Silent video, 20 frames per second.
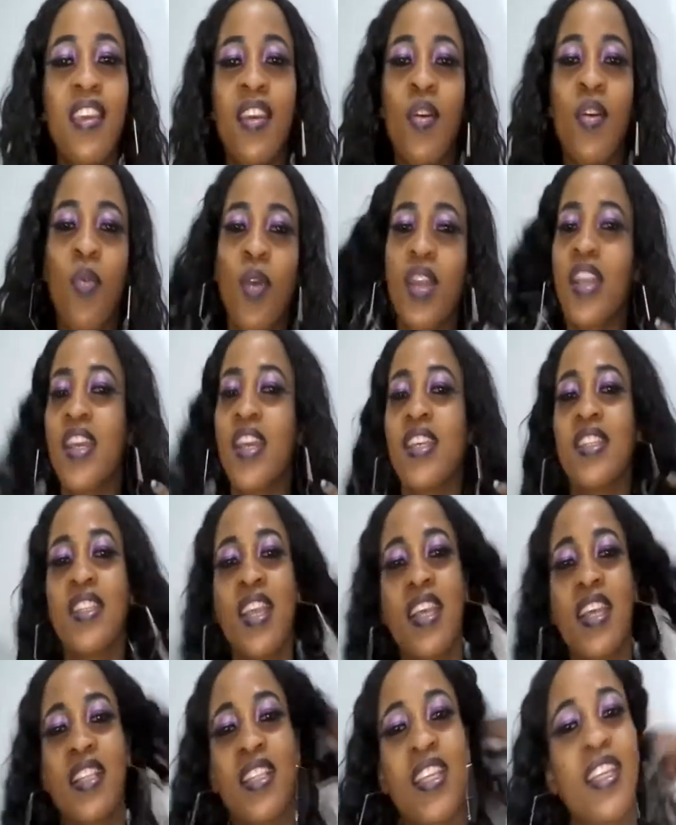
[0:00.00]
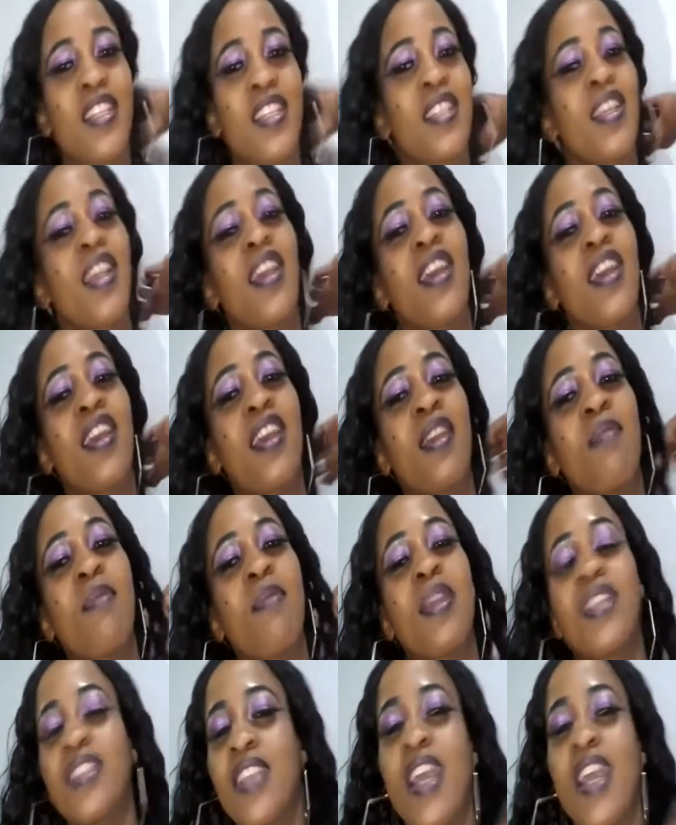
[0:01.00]
when I started
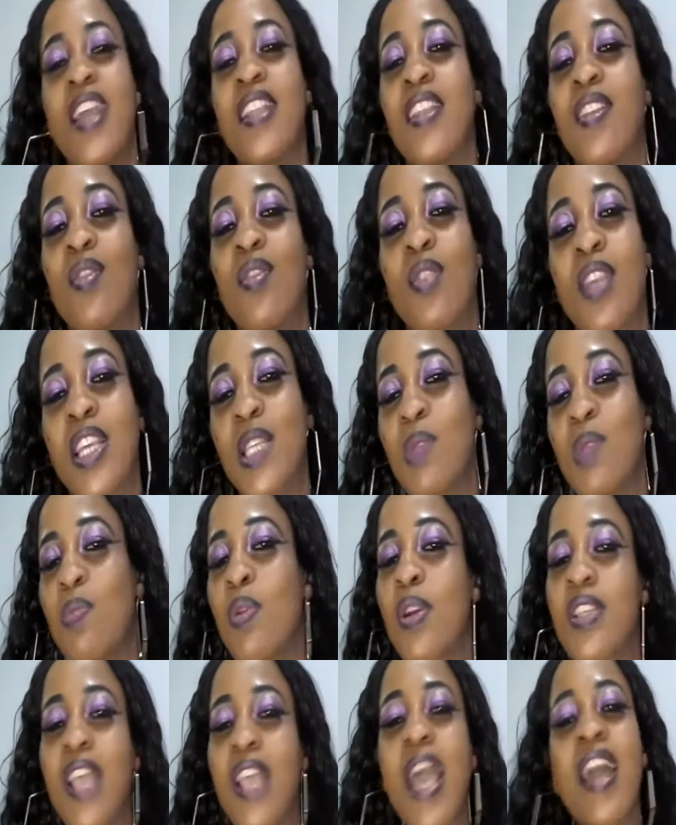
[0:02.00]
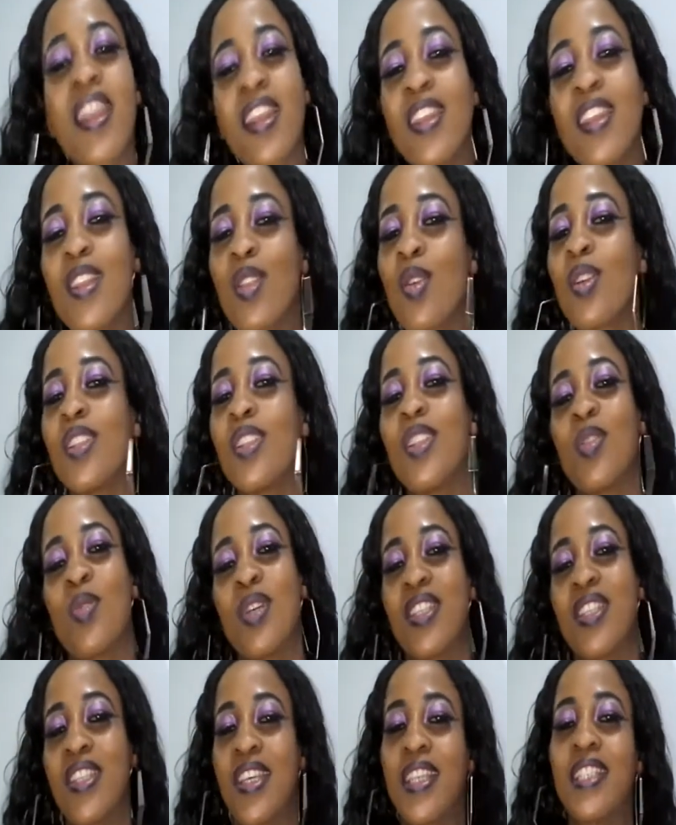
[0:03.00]
my channel, you guys, because I really thought it
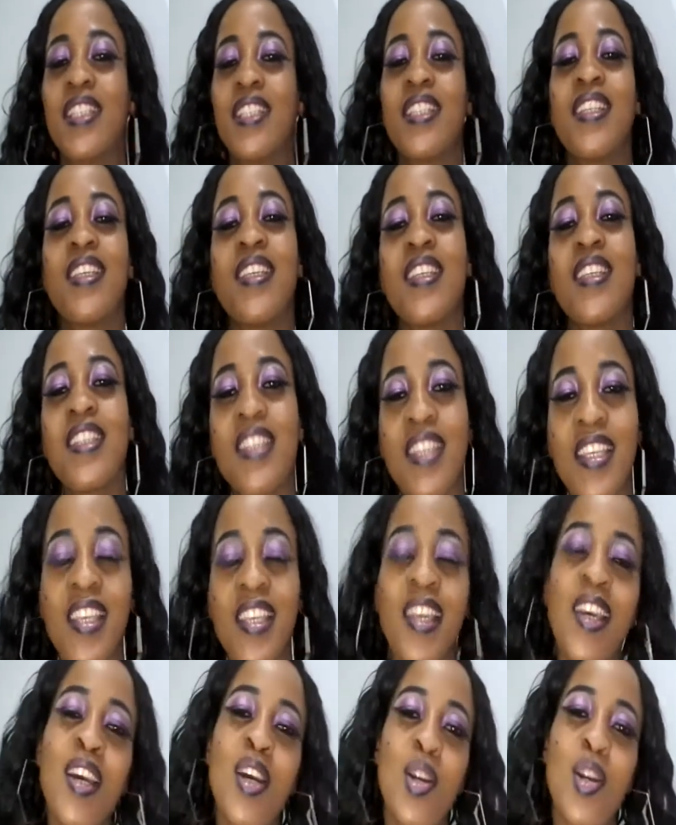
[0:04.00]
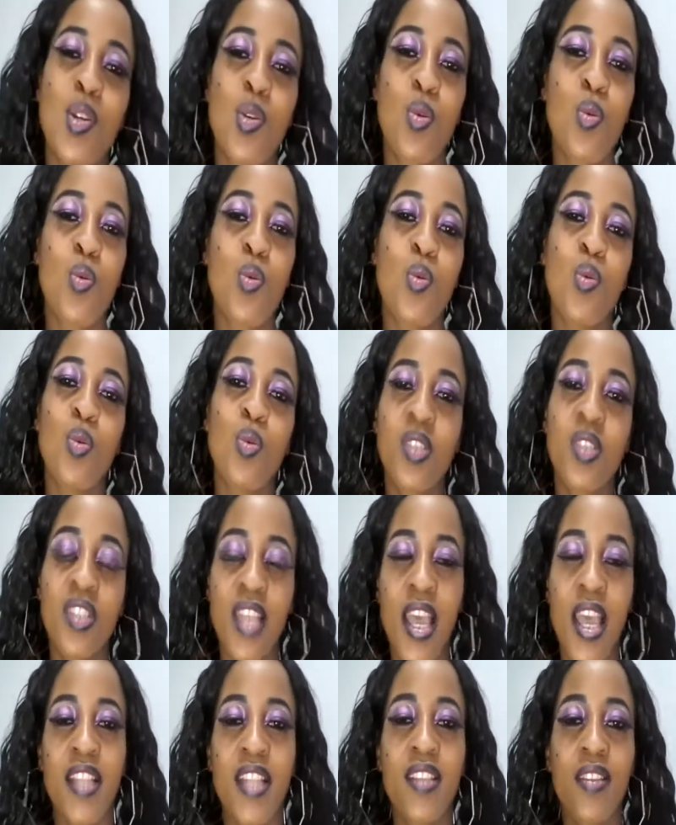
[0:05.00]
was that easy to
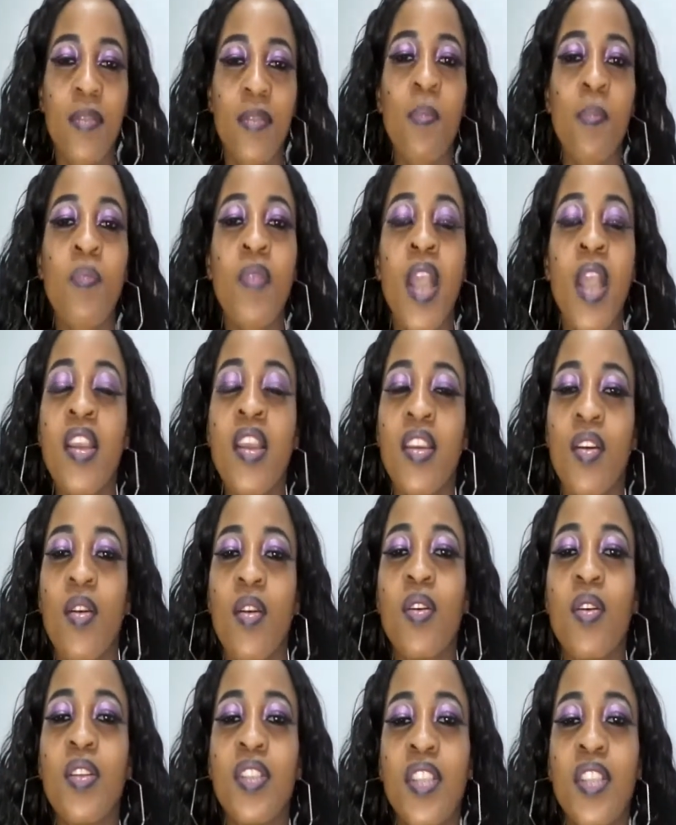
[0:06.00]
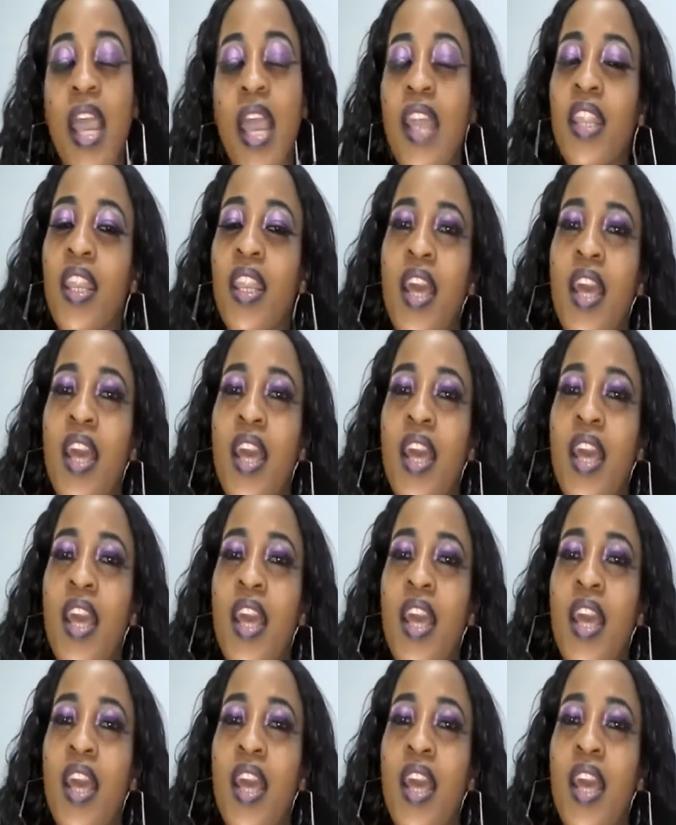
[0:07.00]
start your own channel.